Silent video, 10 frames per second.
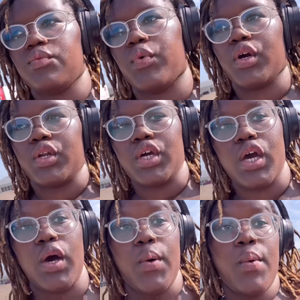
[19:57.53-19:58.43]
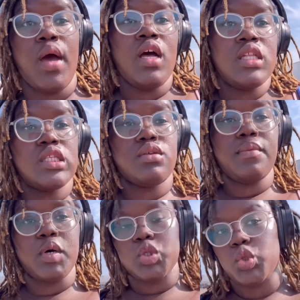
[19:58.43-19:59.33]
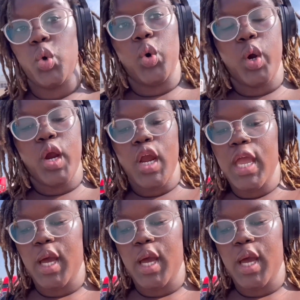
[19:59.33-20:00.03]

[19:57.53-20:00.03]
we're gonna go to the bookstore and